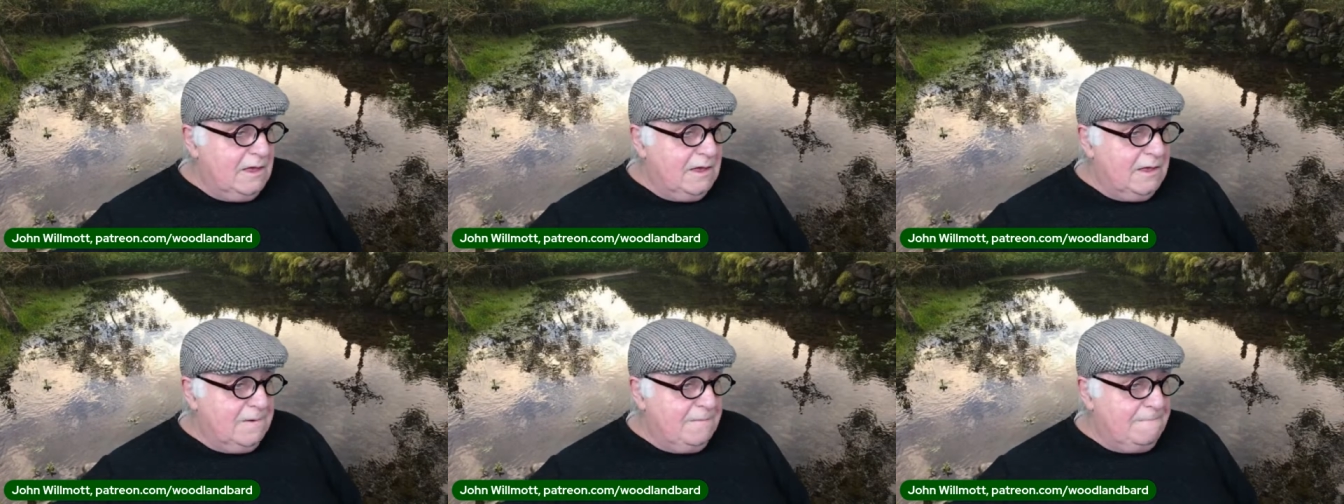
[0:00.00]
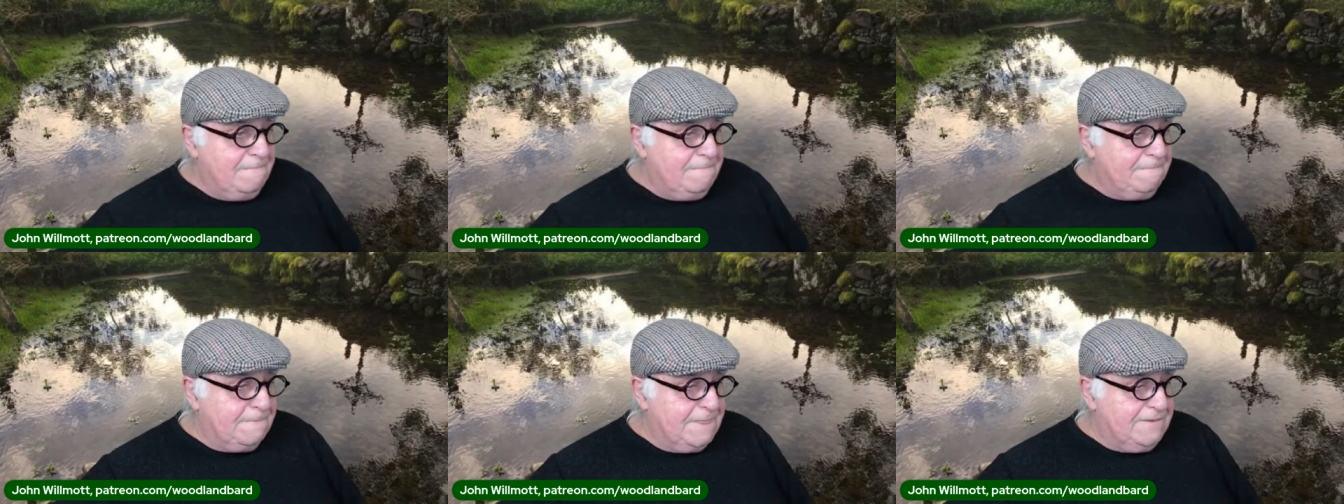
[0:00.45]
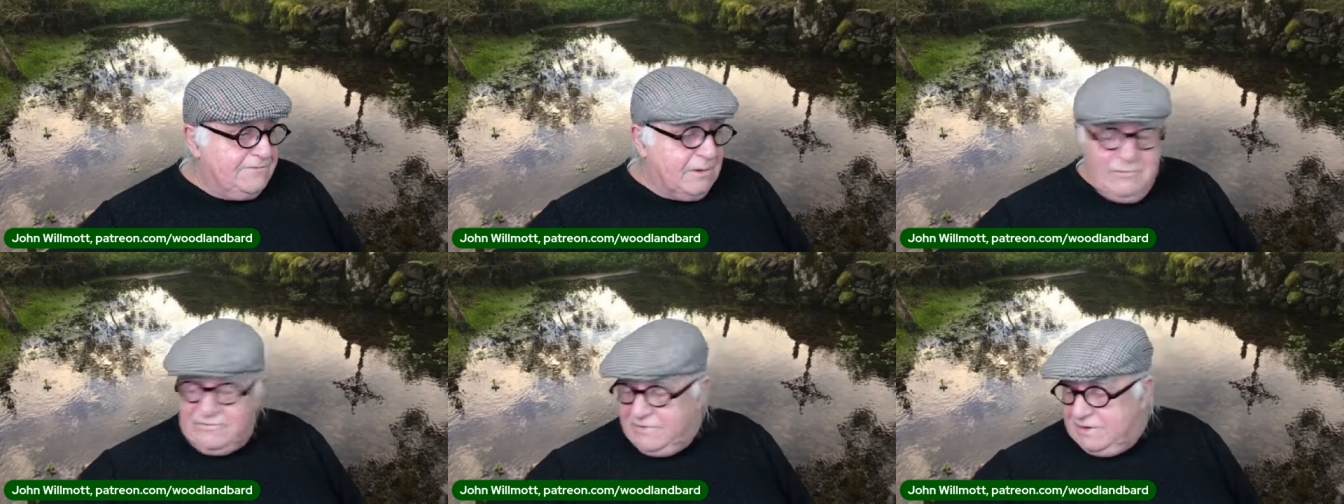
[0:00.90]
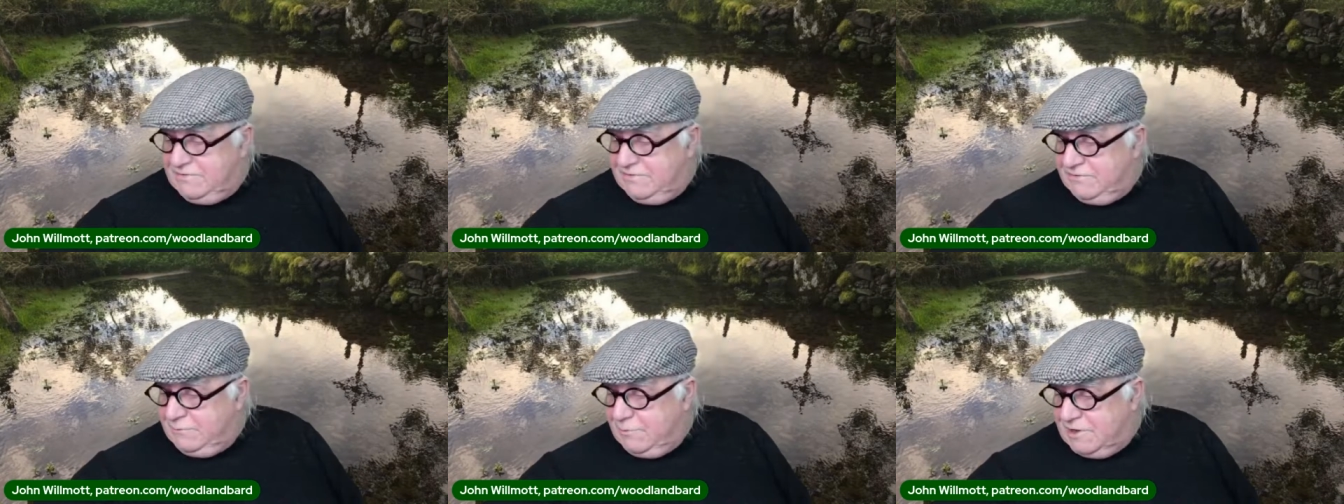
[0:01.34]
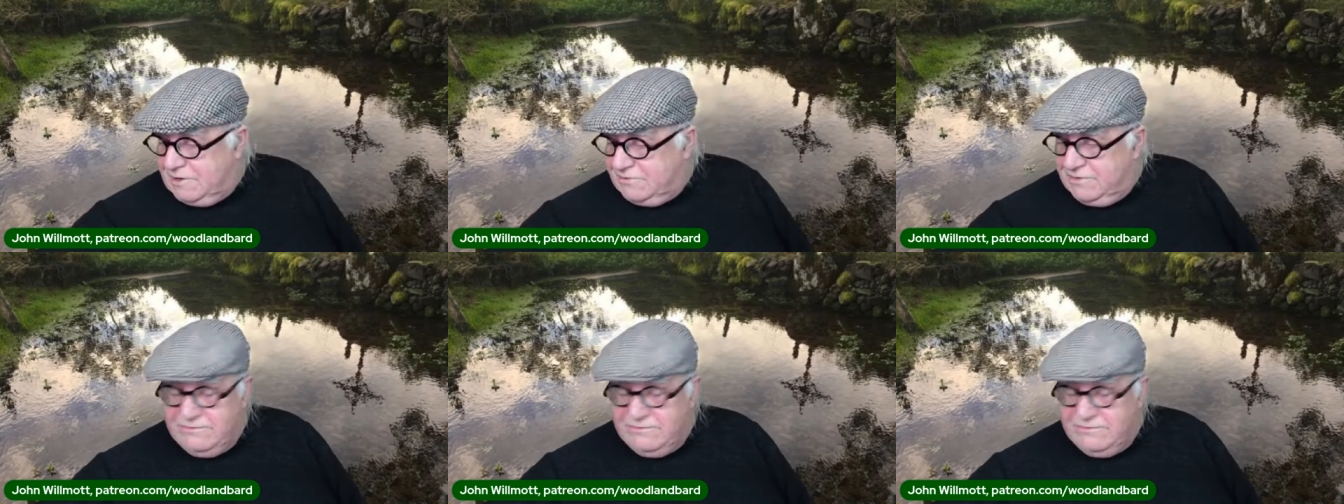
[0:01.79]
Uh, Somerset as well.